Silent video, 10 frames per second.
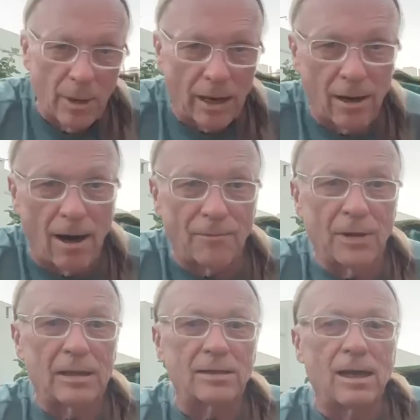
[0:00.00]
coffee
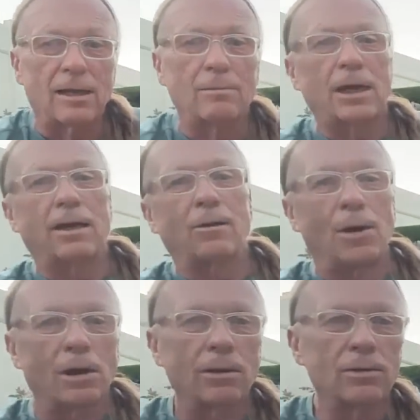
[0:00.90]
in a second, but I don't
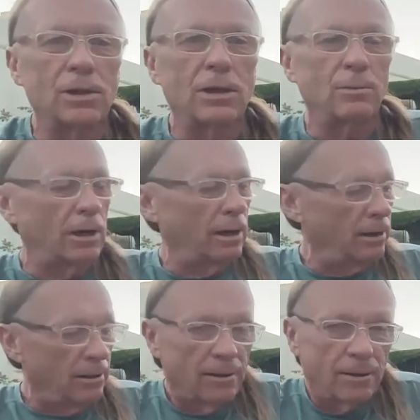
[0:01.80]
want to lose anybody.
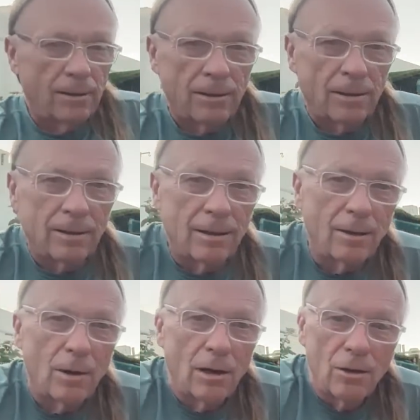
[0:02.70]
I don't
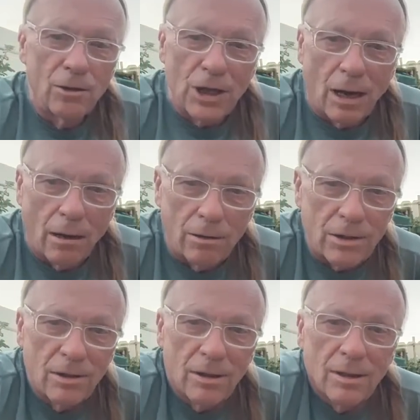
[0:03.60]
want to lose y'all's.
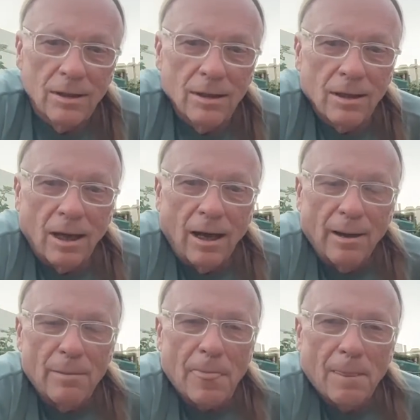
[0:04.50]
I
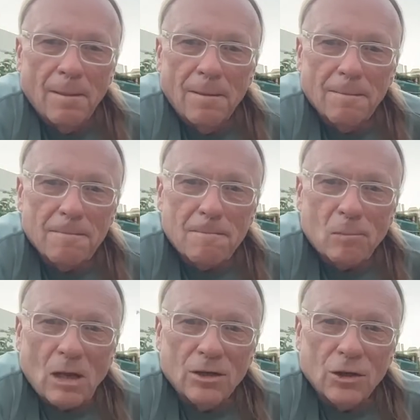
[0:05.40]

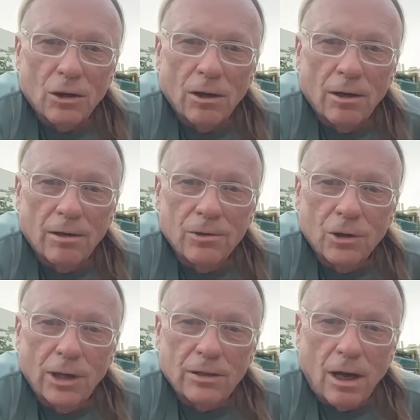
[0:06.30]
sure
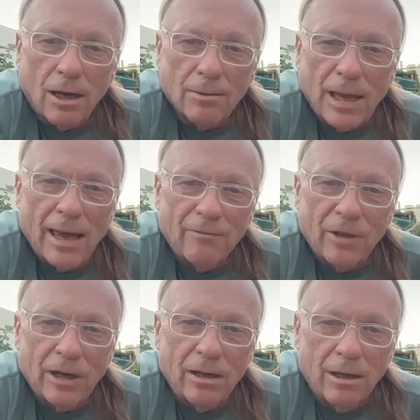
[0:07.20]
enjoy talking. Man,
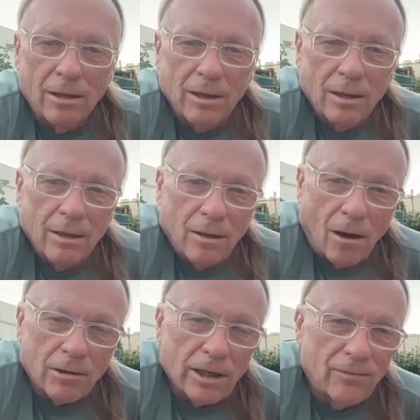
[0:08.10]
Vanilla,
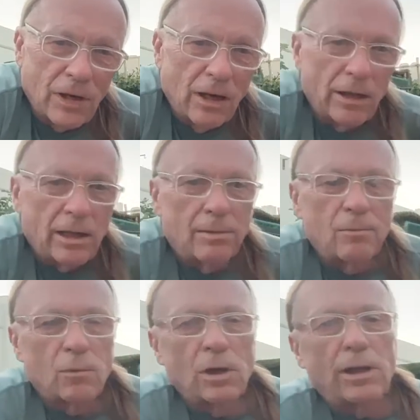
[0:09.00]
Arctic Vanilla,
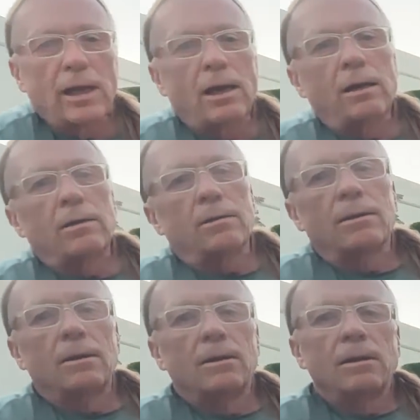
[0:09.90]
really,
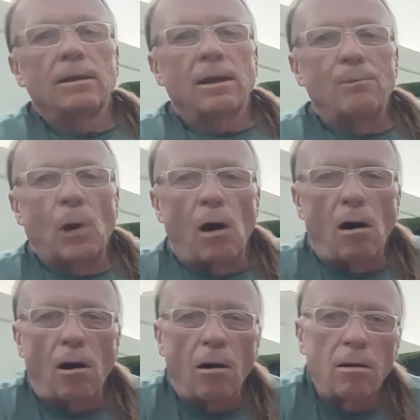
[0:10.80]
and Paul,